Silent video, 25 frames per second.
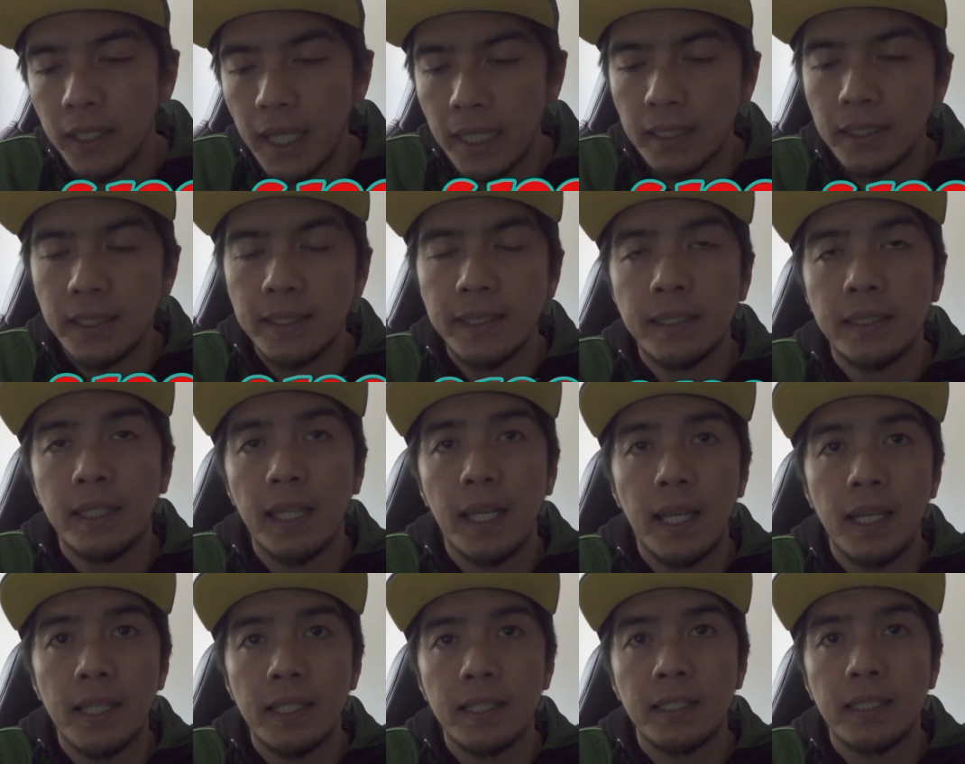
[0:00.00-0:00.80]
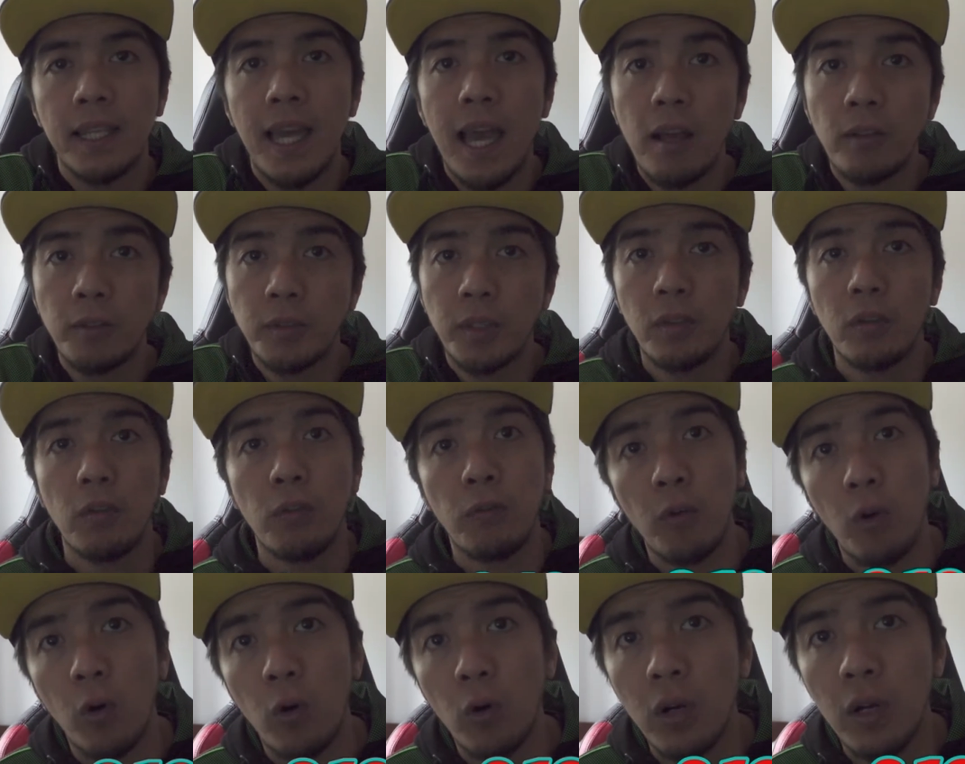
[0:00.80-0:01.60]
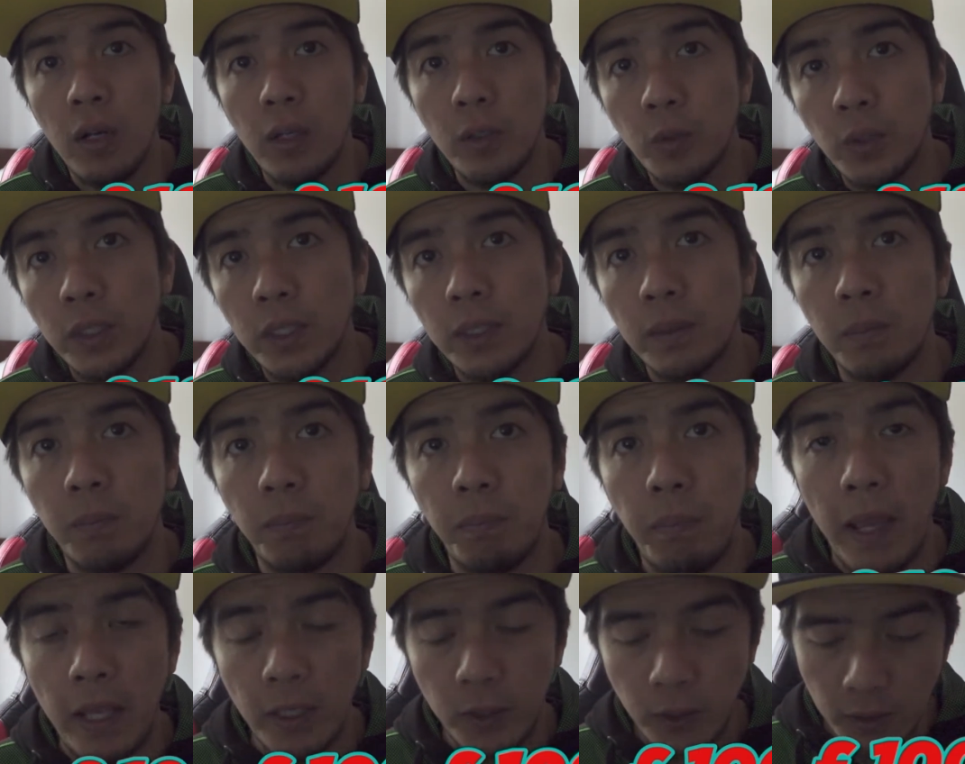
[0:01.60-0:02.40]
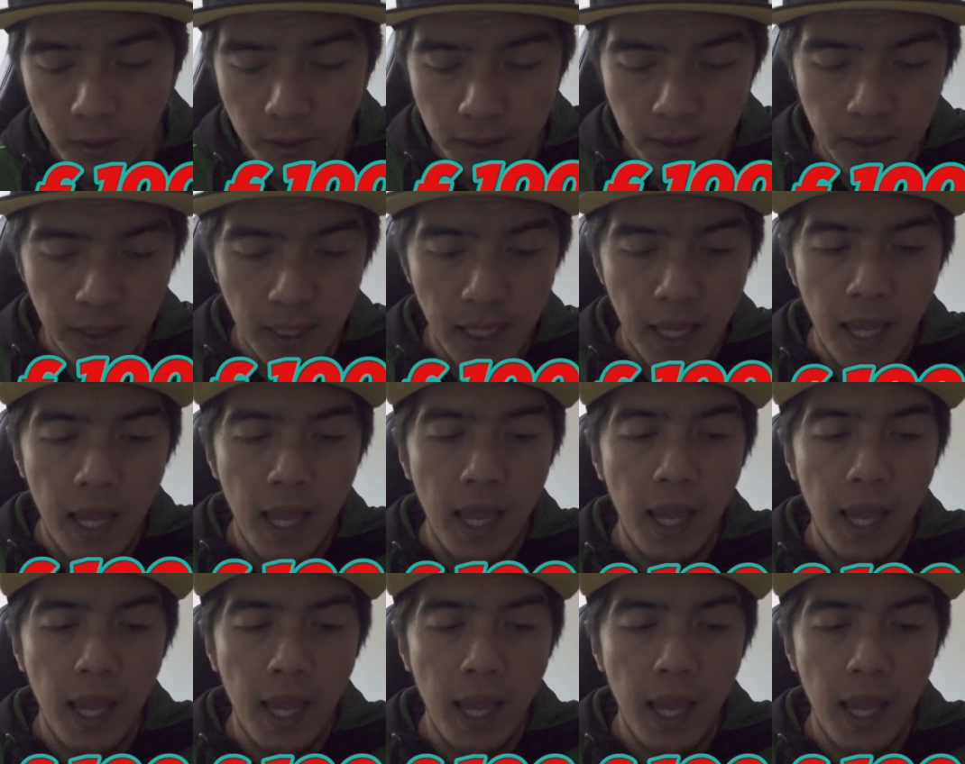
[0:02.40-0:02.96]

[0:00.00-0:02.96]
That's 6,400 pesos.